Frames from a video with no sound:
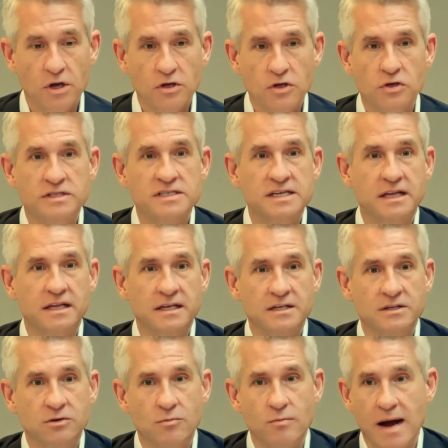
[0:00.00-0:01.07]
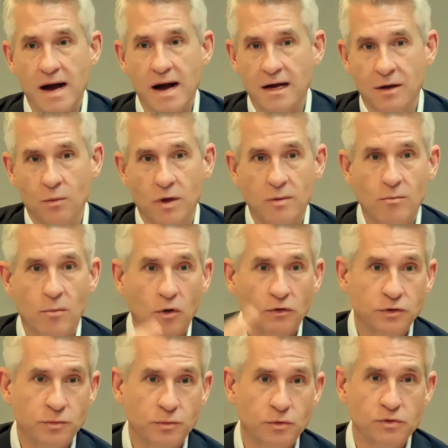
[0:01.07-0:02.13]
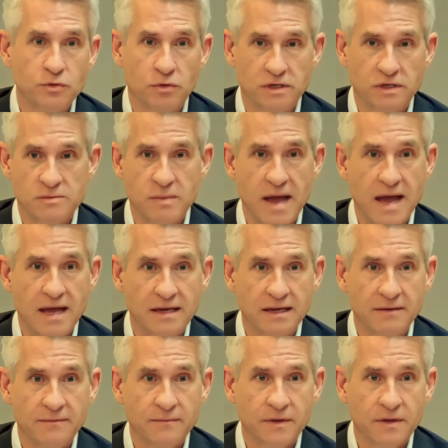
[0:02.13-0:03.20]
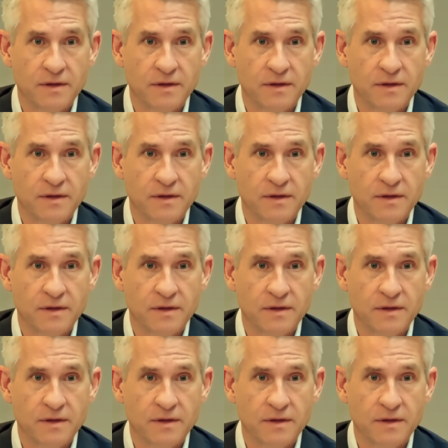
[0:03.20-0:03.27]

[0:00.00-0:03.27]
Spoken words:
you could sell it into a market where multiples were expanding.